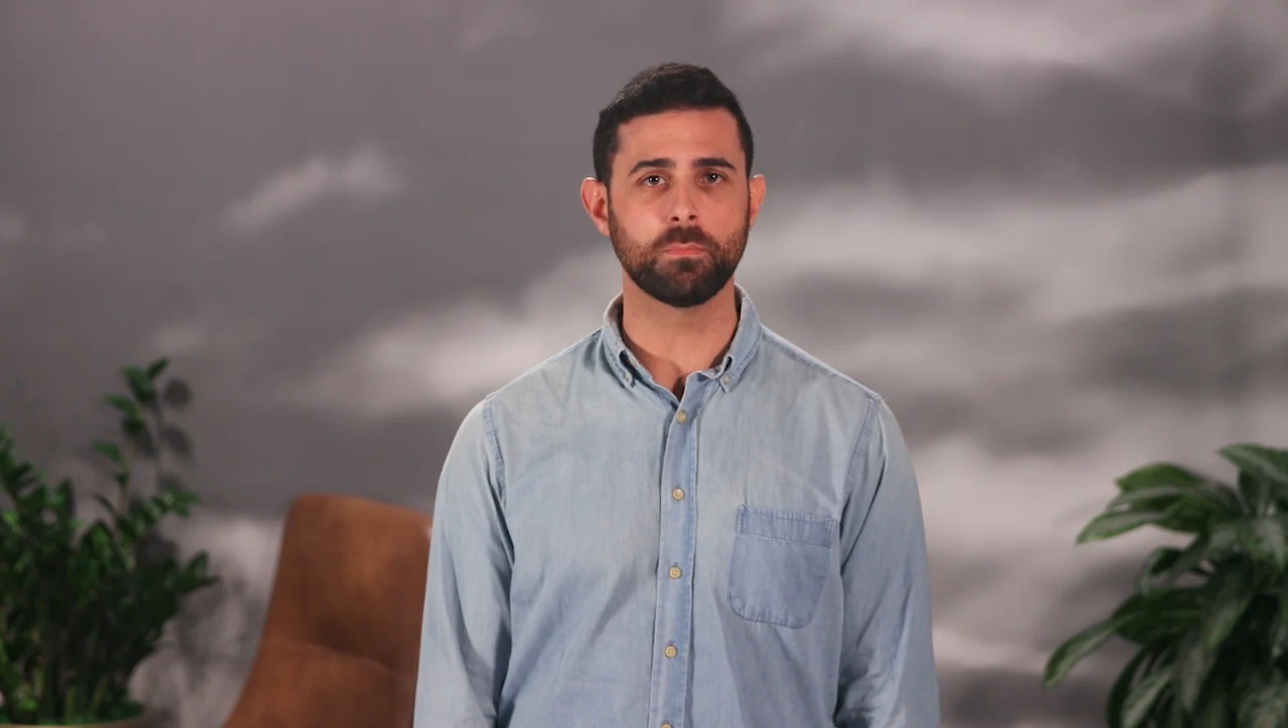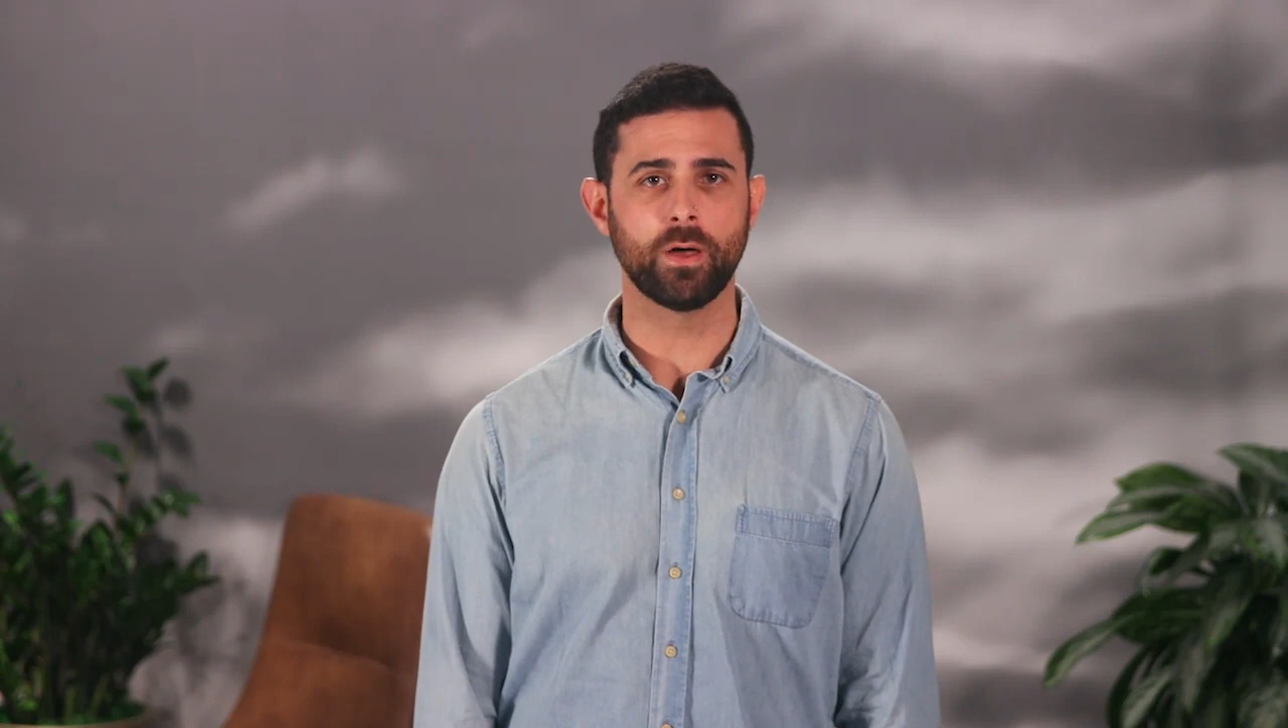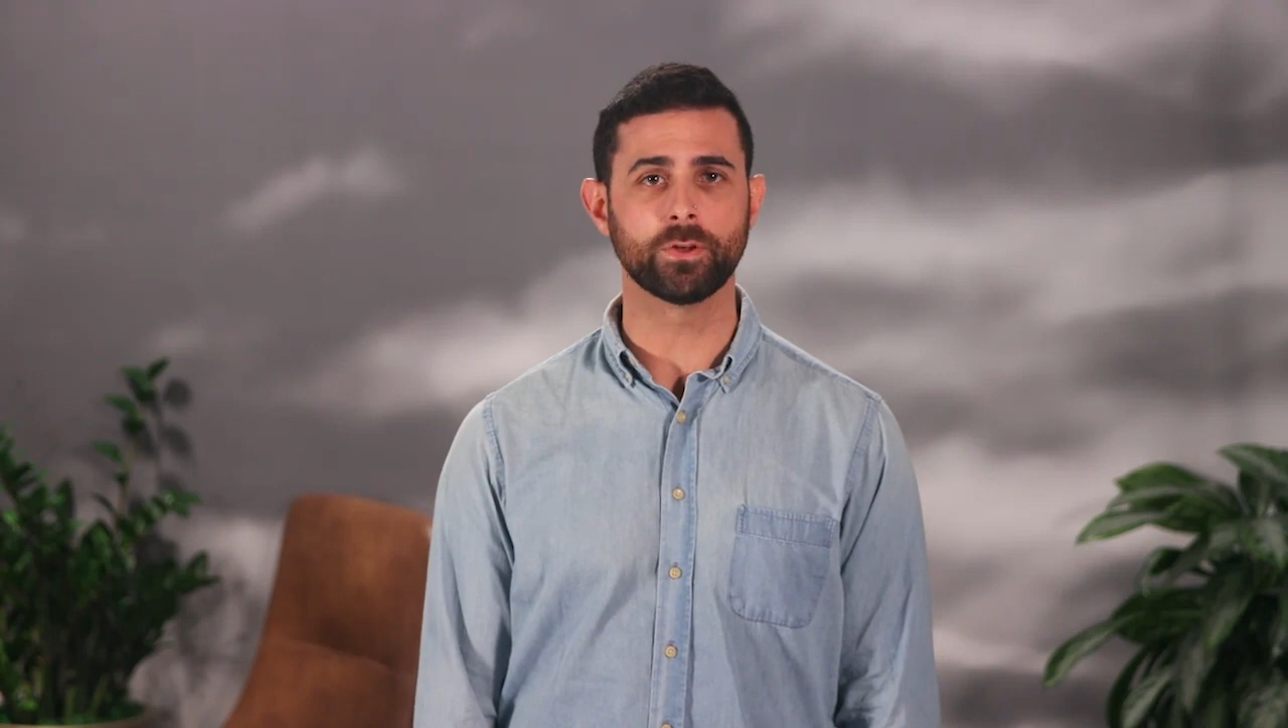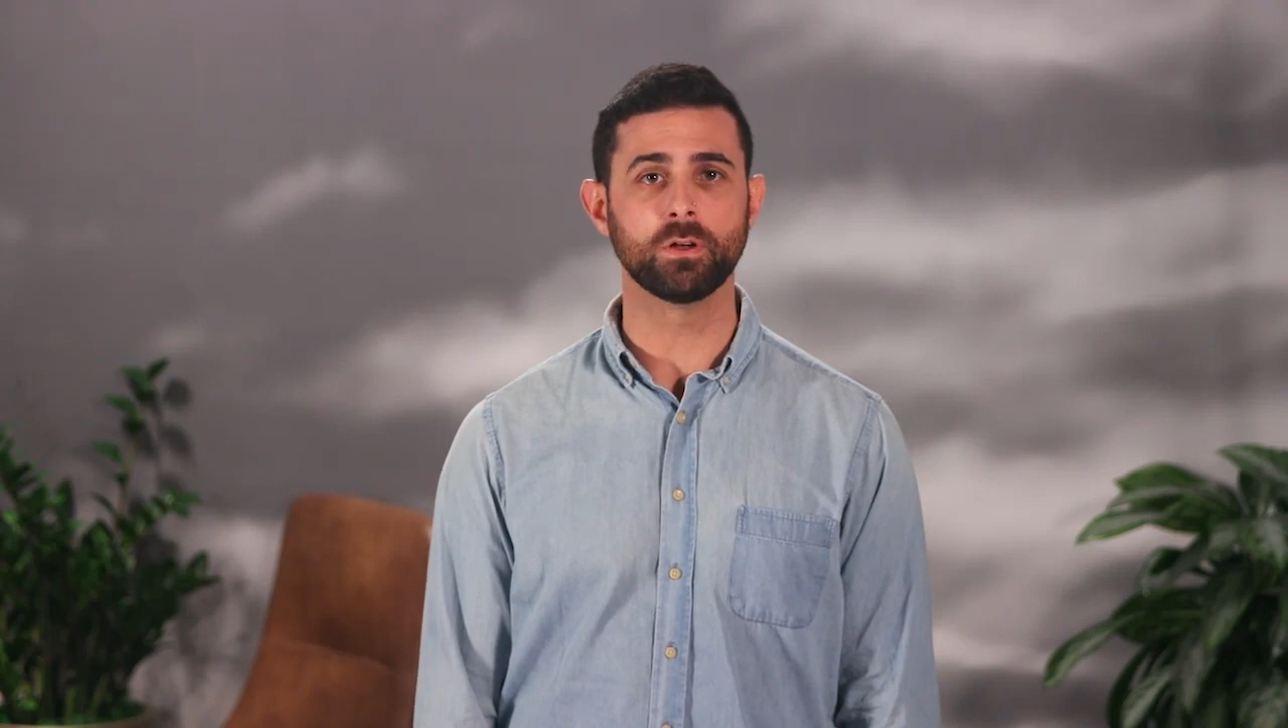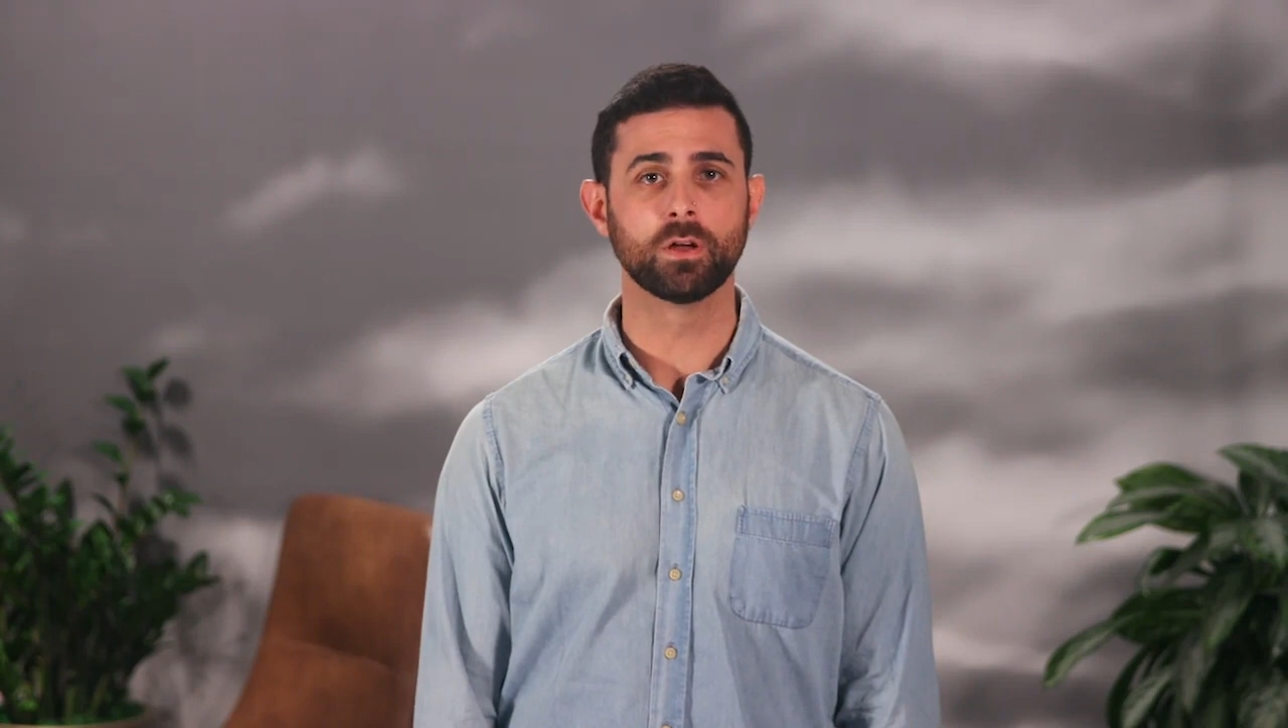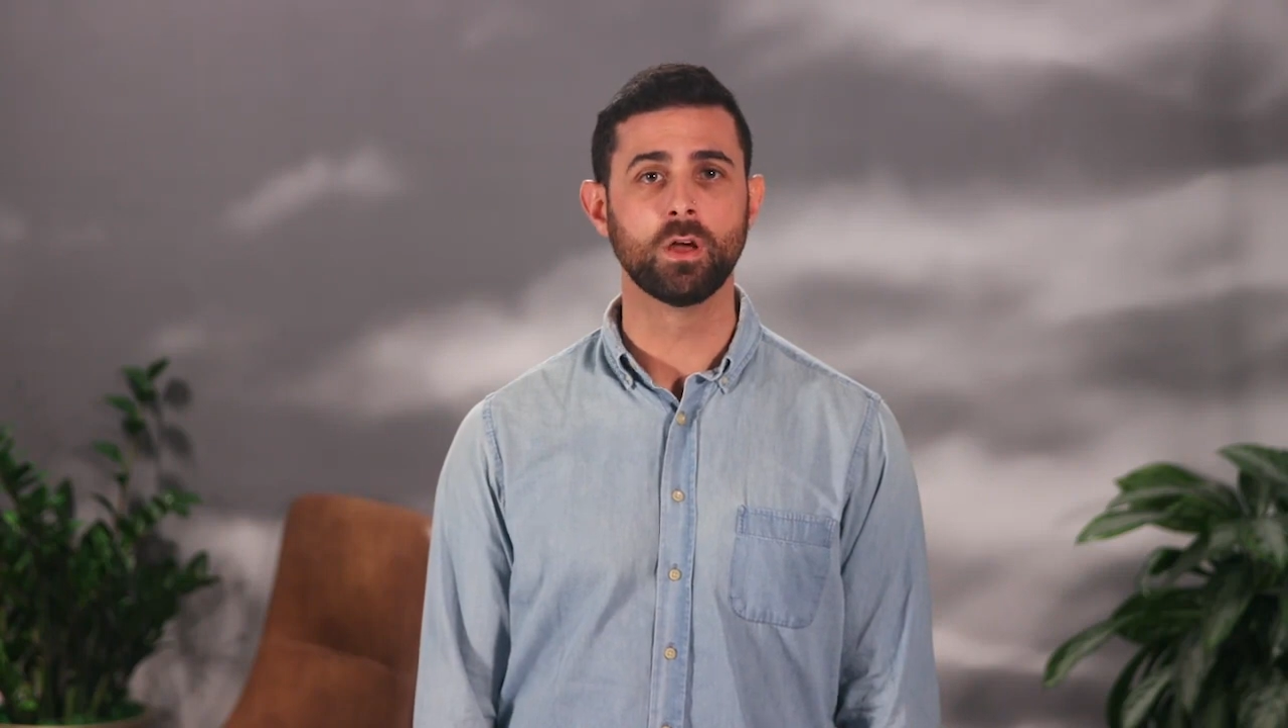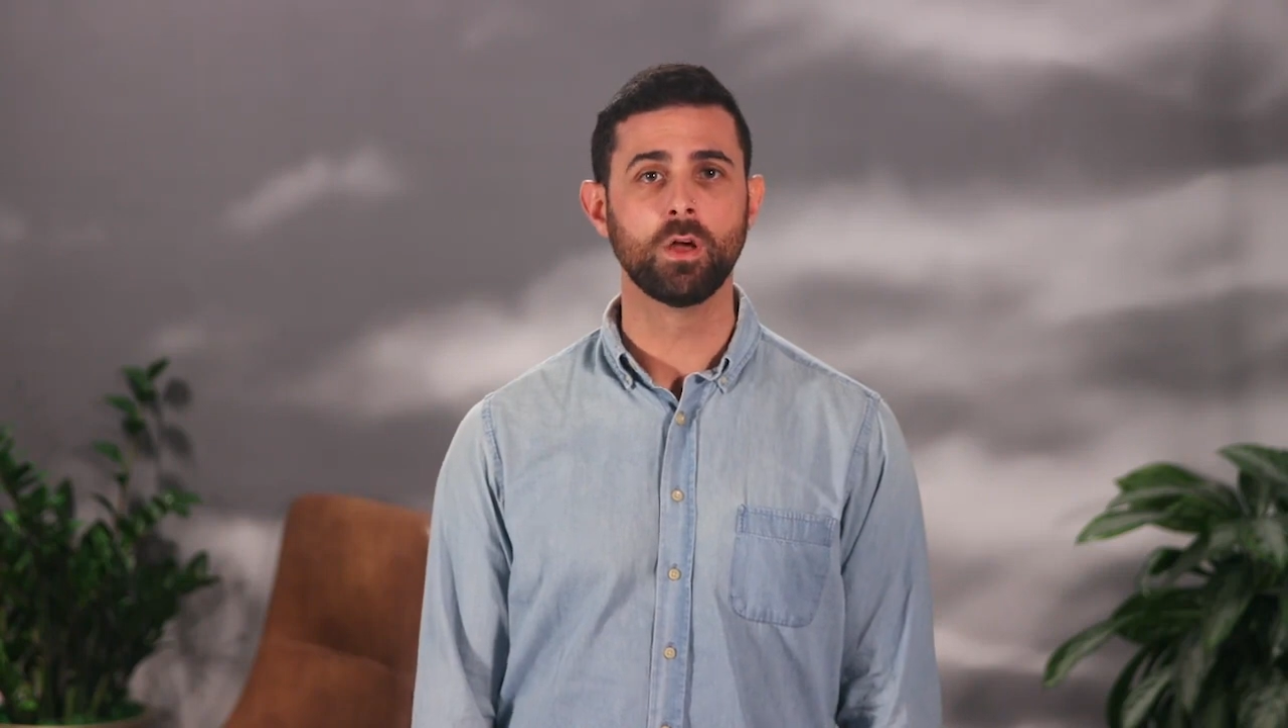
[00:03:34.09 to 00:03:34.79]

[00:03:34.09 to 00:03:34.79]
model,